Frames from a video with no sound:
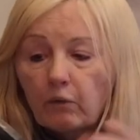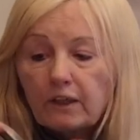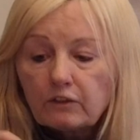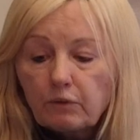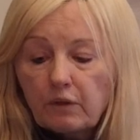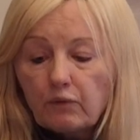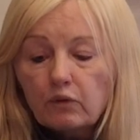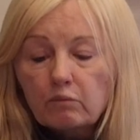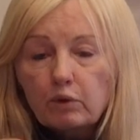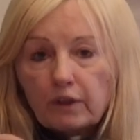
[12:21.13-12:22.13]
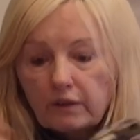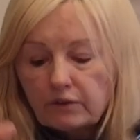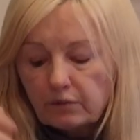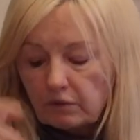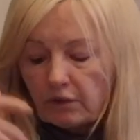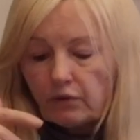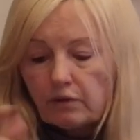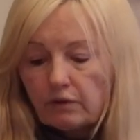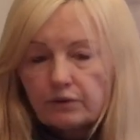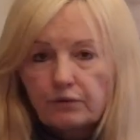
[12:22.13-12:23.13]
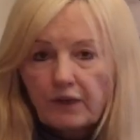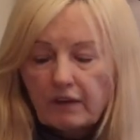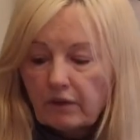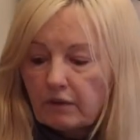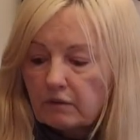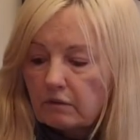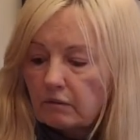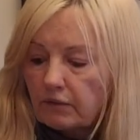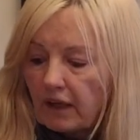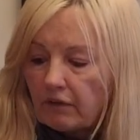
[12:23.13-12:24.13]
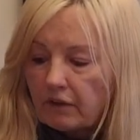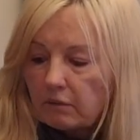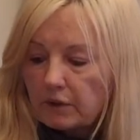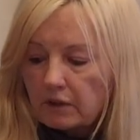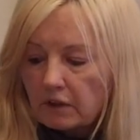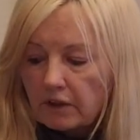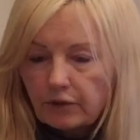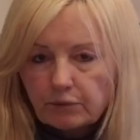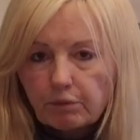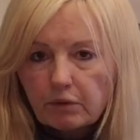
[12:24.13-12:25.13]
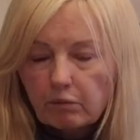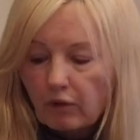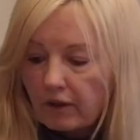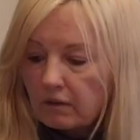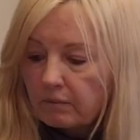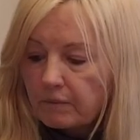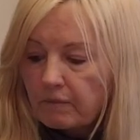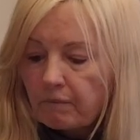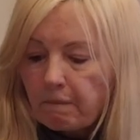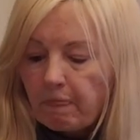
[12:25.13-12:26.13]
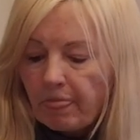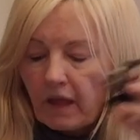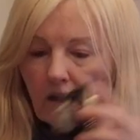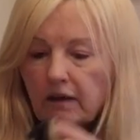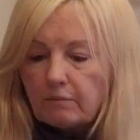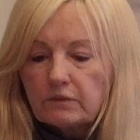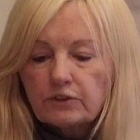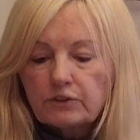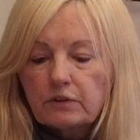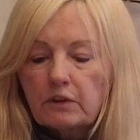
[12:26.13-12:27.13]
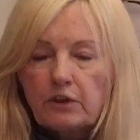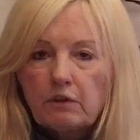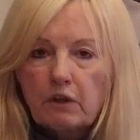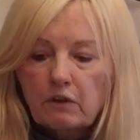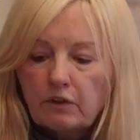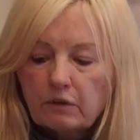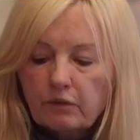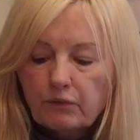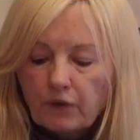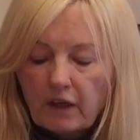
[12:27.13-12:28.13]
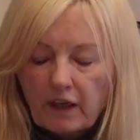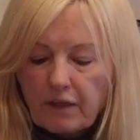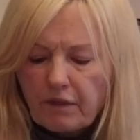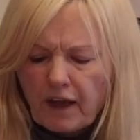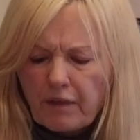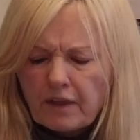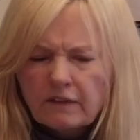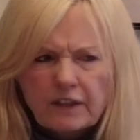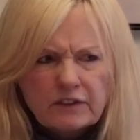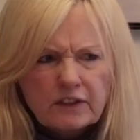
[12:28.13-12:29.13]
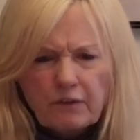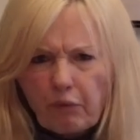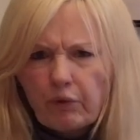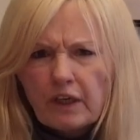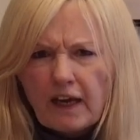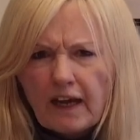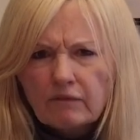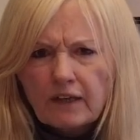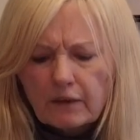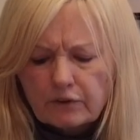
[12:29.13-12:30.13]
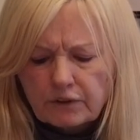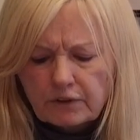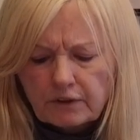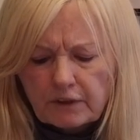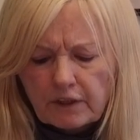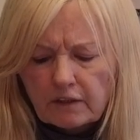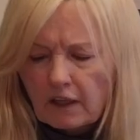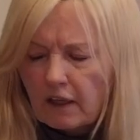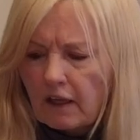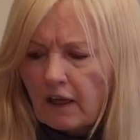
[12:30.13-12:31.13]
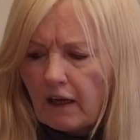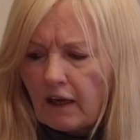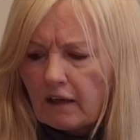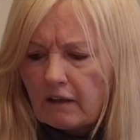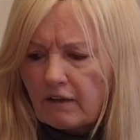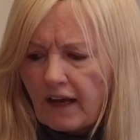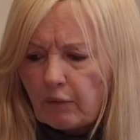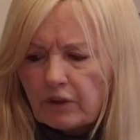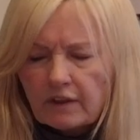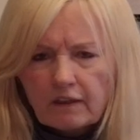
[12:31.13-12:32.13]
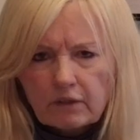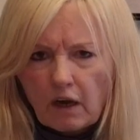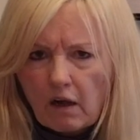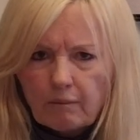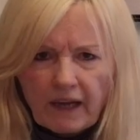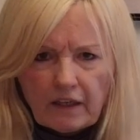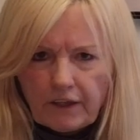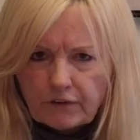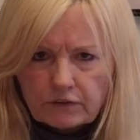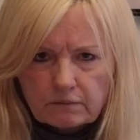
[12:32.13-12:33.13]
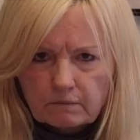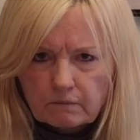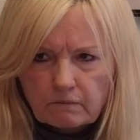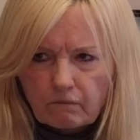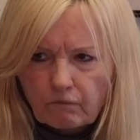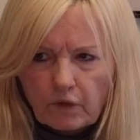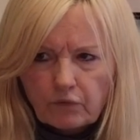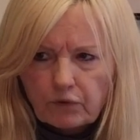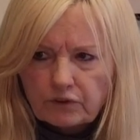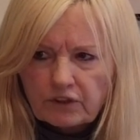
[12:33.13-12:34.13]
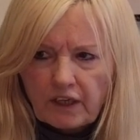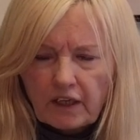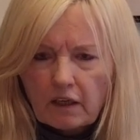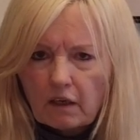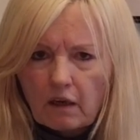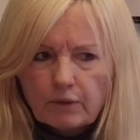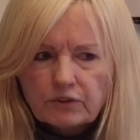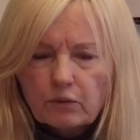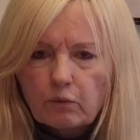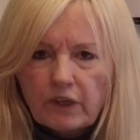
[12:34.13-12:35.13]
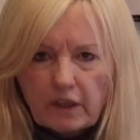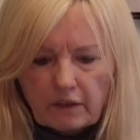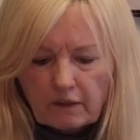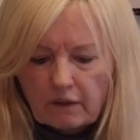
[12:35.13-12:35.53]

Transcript: what, 24 boils, if you use 500 milliliters per boil, certainly you can cook for, and I think they said 3.5 hours of cooking. That would cover all my needs for, say, almost a week.